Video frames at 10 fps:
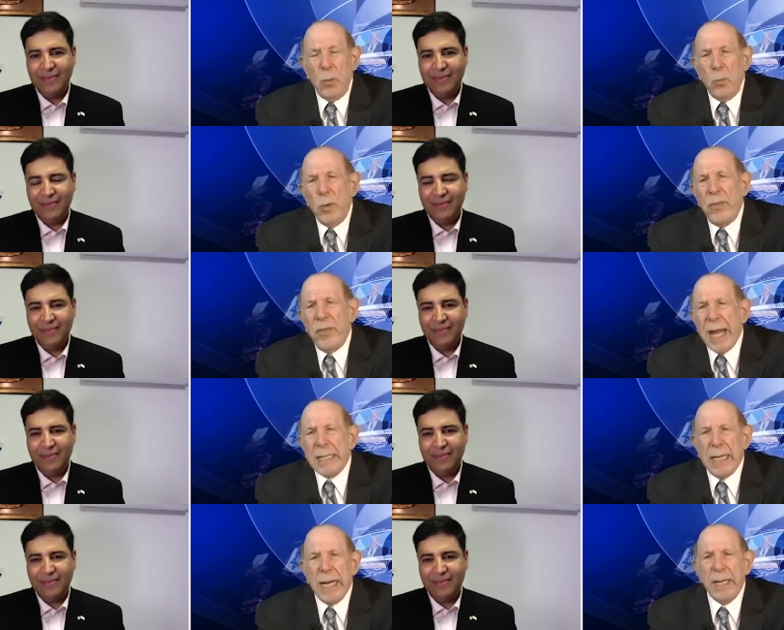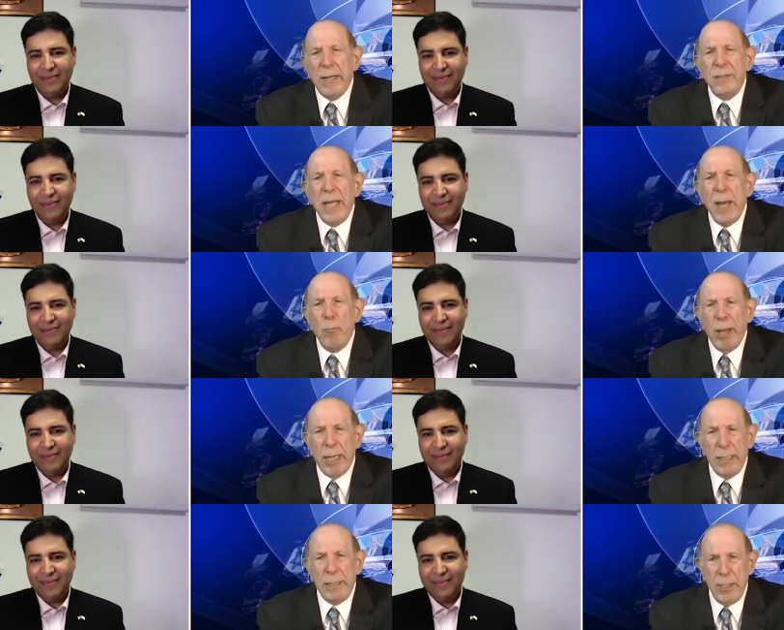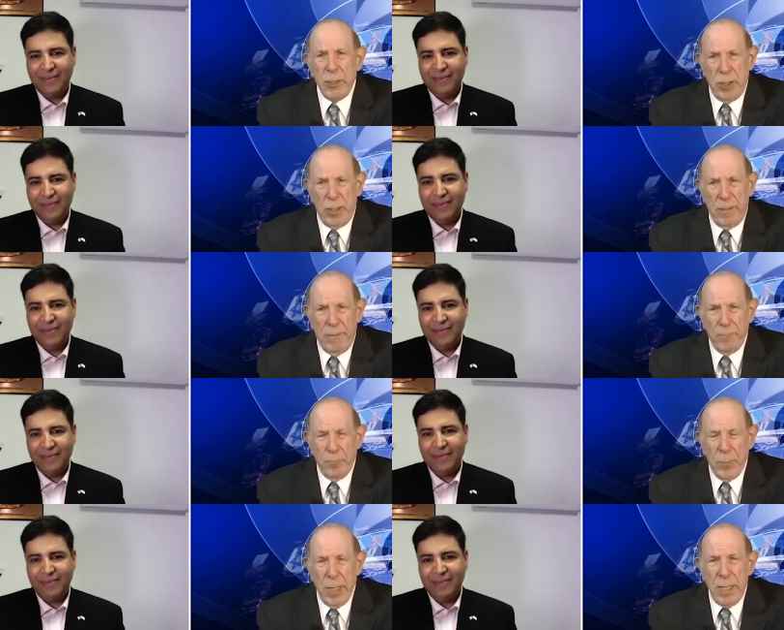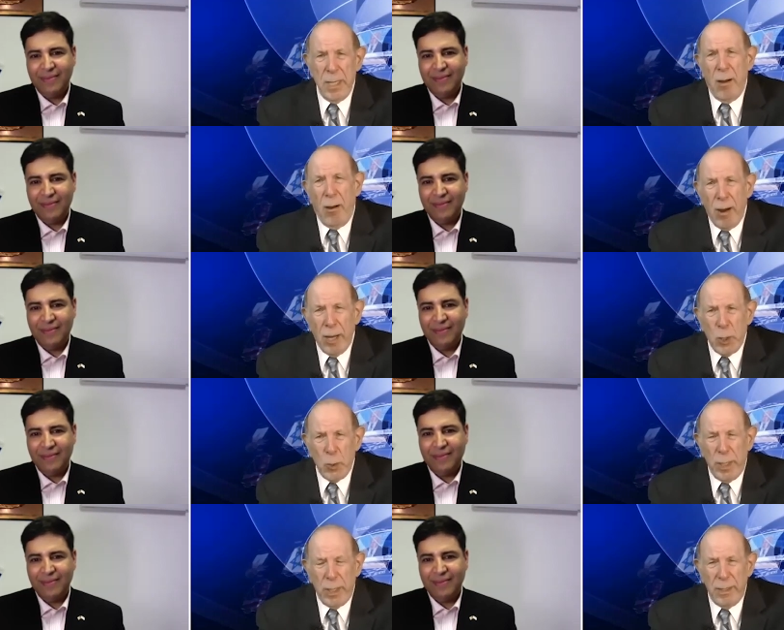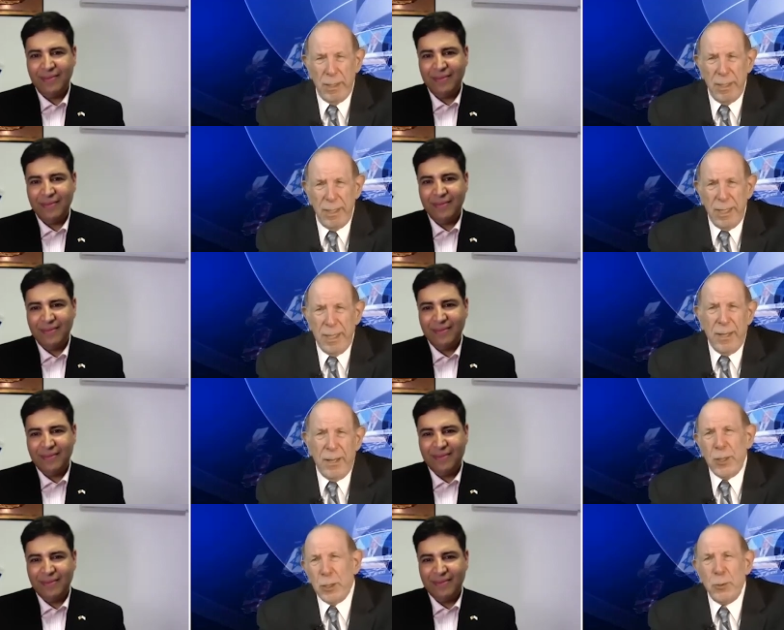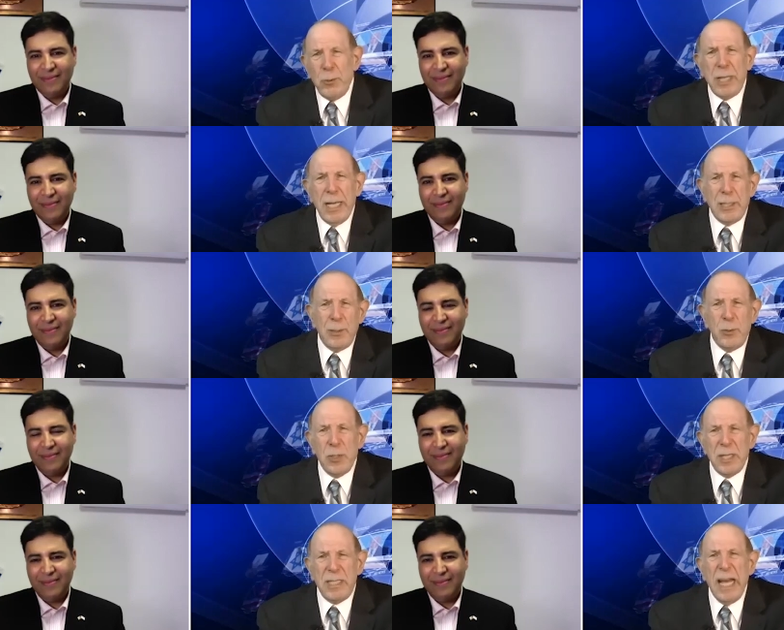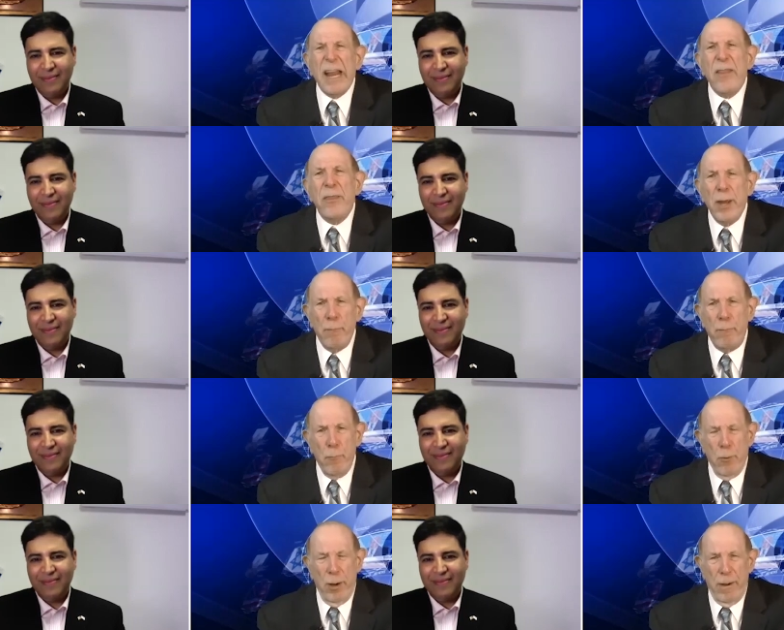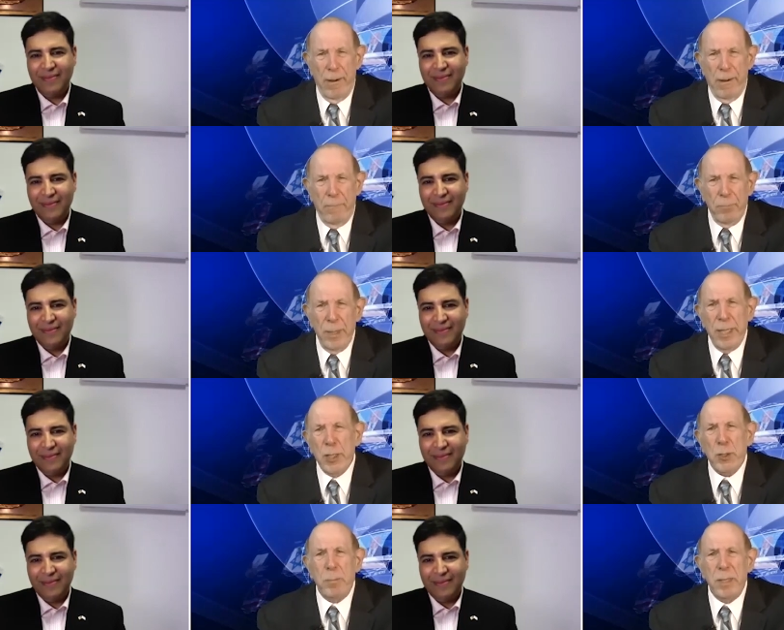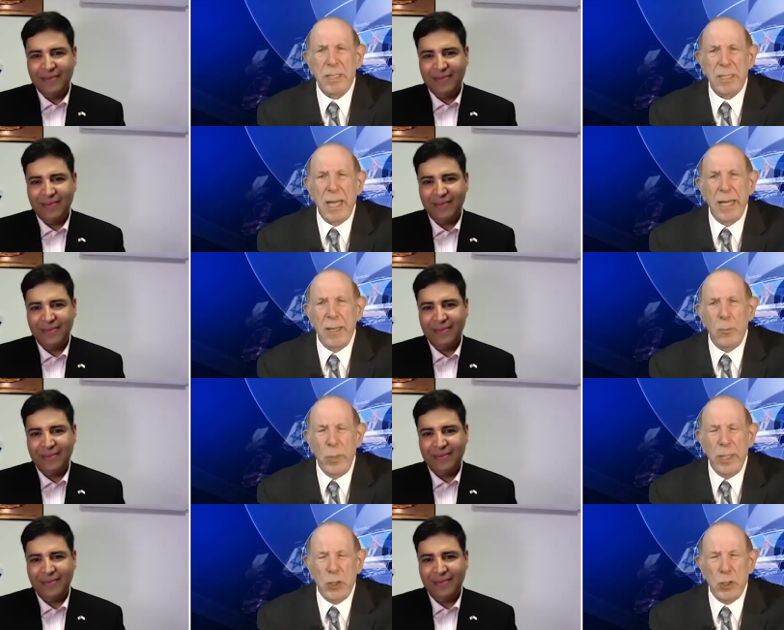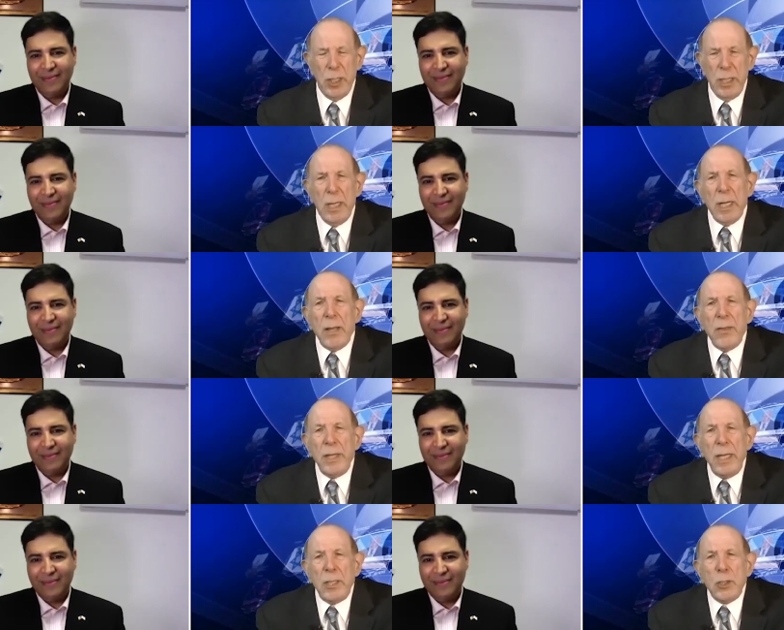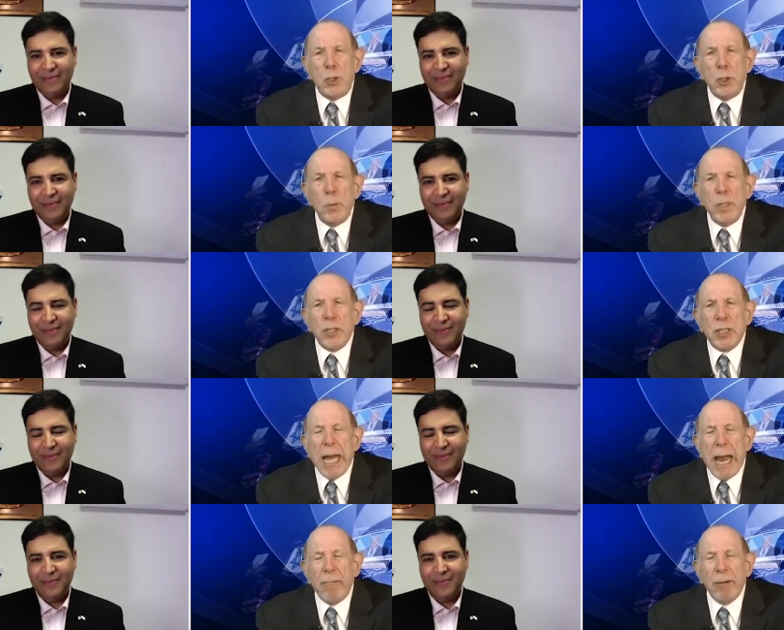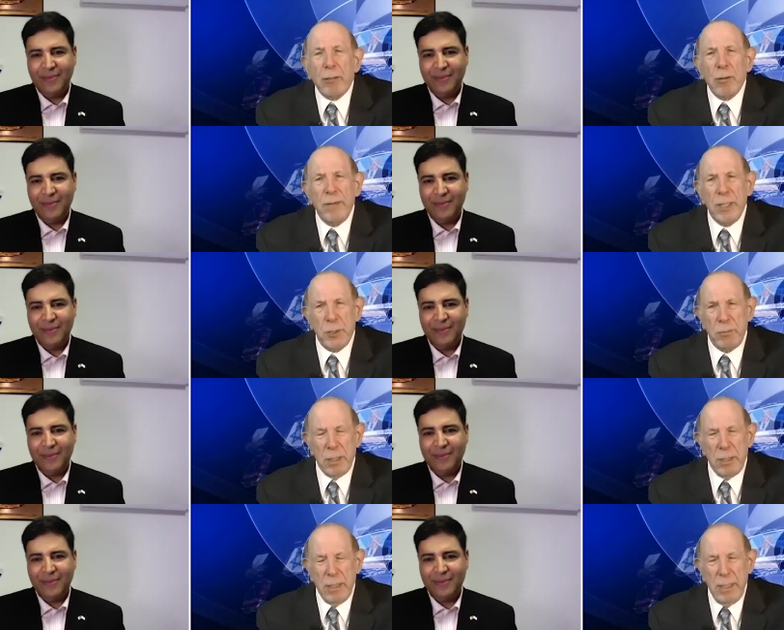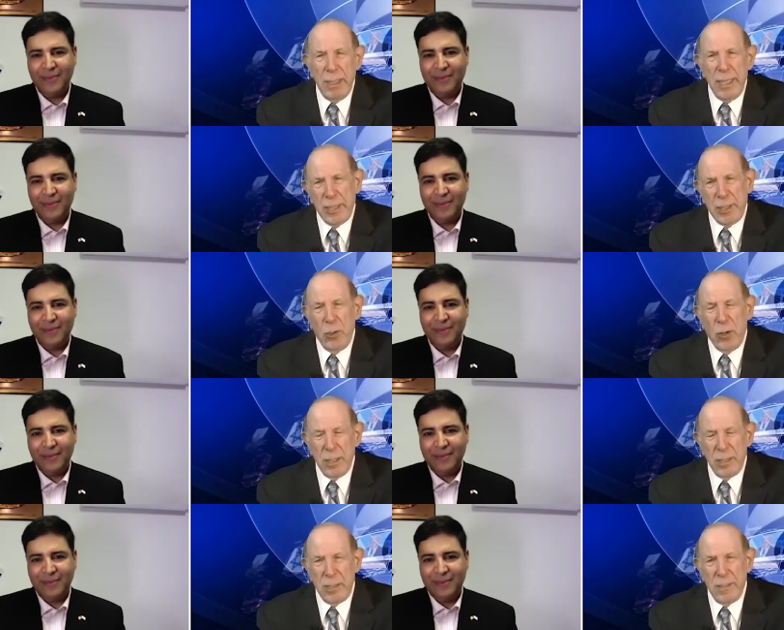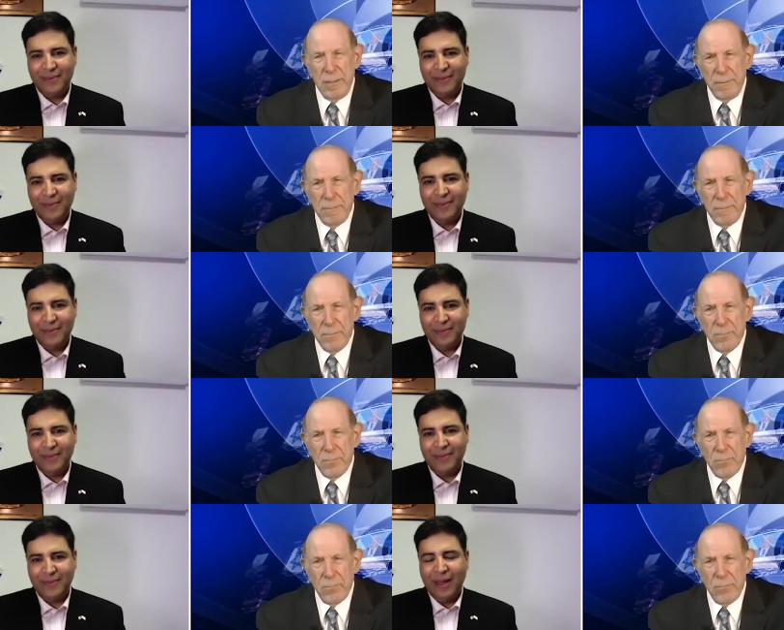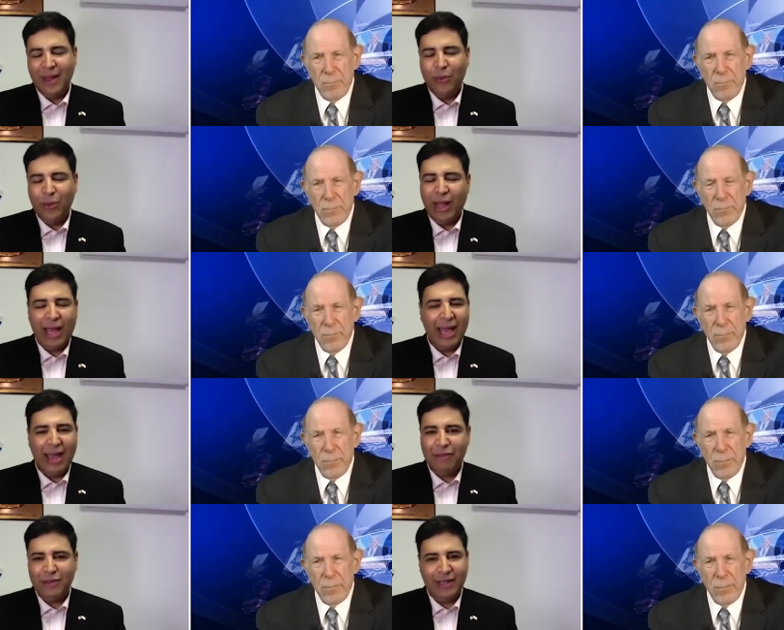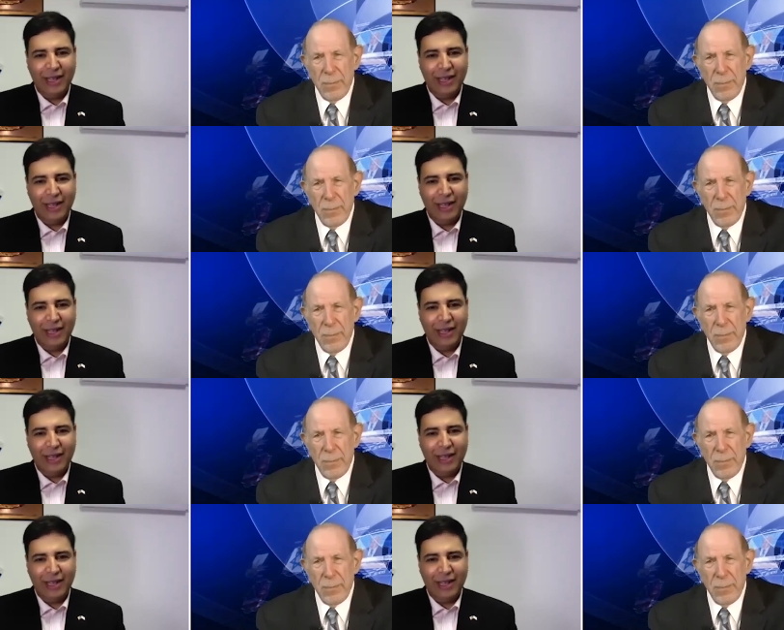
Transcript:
Speaker 1: with that kind of name recognition arguing the two state solution is dead, and therefore there should be a state in which the Jewish character of Israel is lost.
Speaker 2: Well, I have to